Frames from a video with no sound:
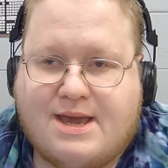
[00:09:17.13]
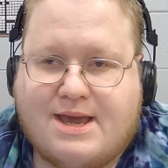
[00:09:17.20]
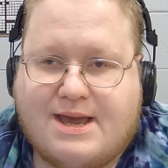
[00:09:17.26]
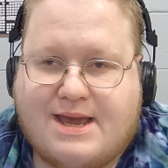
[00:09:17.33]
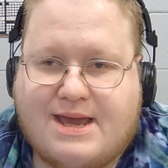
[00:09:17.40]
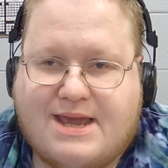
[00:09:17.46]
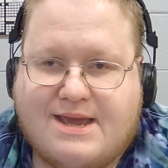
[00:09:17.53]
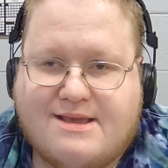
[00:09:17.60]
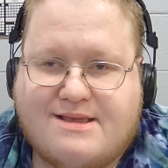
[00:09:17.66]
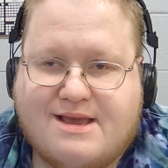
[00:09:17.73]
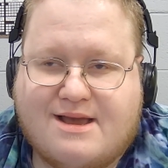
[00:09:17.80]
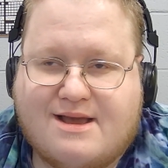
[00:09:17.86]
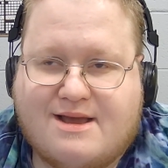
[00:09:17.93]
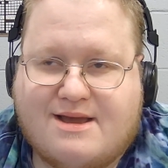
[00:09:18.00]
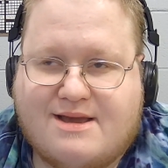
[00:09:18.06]
And
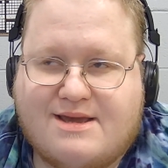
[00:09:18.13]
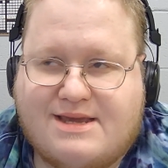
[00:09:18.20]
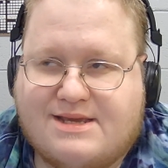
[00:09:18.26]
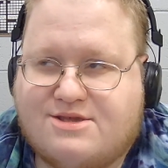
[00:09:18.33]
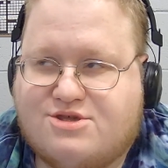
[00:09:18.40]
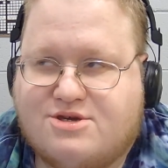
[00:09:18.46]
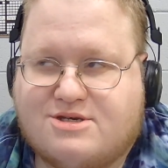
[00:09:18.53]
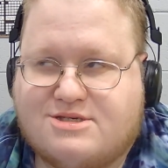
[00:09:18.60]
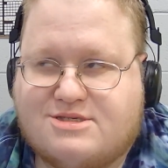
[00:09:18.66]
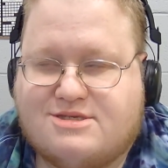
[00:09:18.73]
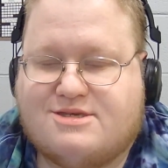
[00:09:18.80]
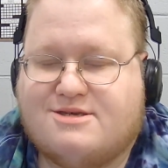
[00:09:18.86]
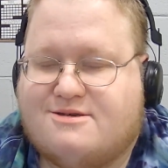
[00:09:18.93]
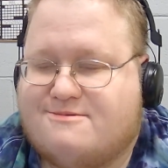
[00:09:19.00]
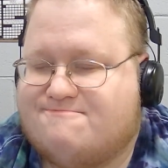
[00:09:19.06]
I just,
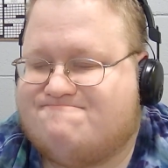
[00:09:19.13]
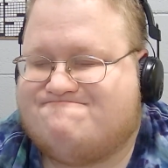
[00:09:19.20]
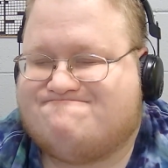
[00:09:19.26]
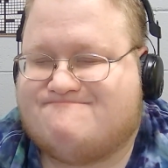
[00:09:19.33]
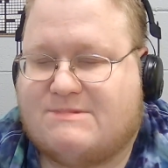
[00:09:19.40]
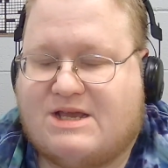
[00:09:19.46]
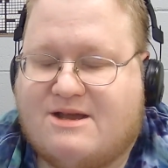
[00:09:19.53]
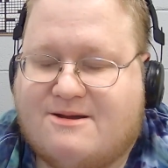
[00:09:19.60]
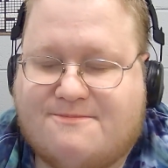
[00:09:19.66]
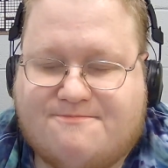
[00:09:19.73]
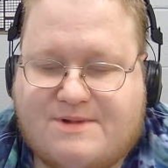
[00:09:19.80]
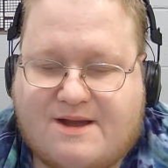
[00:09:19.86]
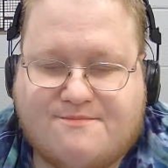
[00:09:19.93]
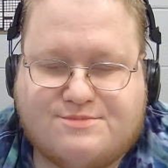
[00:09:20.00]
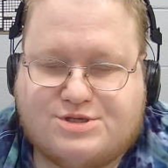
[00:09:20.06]
um,
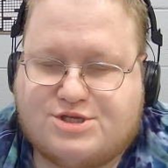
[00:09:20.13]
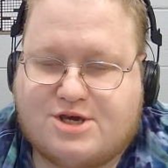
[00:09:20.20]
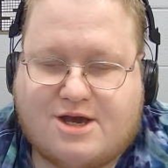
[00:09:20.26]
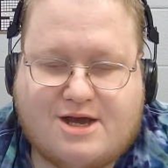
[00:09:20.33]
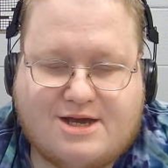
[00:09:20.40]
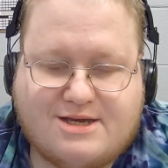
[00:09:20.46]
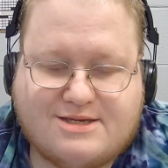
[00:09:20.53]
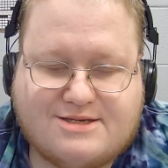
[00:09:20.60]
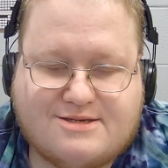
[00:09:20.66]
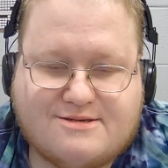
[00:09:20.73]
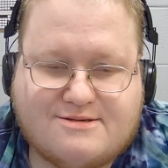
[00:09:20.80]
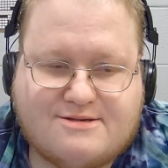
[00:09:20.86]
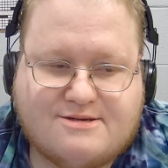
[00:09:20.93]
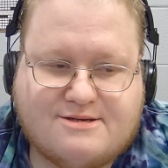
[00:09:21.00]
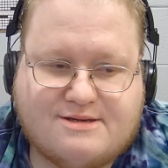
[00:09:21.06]
I'm shocked
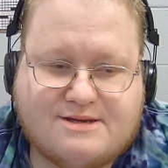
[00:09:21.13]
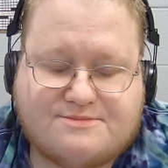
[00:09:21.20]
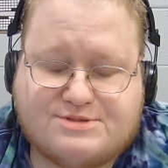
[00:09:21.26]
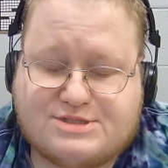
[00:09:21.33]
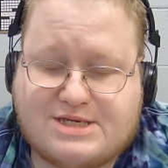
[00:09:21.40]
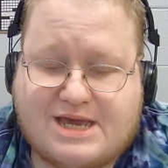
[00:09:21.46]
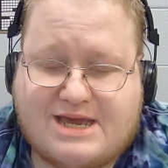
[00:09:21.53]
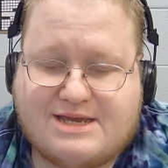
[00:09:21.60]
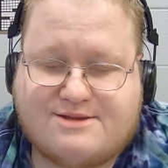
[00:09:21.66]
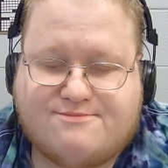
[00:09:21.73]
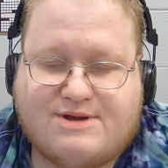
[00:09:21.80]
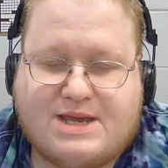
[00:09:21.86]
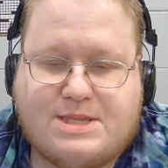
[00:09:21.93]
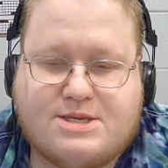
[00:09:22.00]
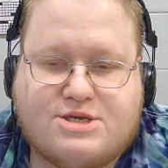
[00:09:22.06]
I'm saddened
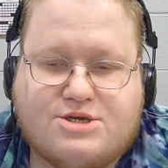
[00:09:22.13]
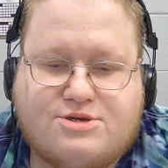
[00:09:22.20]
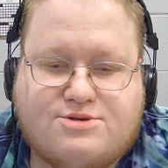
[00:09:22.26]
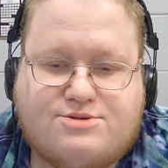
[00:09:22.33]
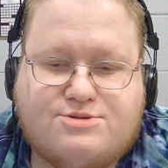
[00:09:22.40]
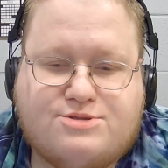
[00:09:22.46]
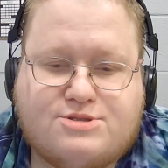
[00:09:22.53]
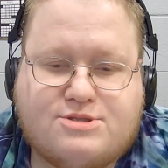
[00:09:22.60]
by the news.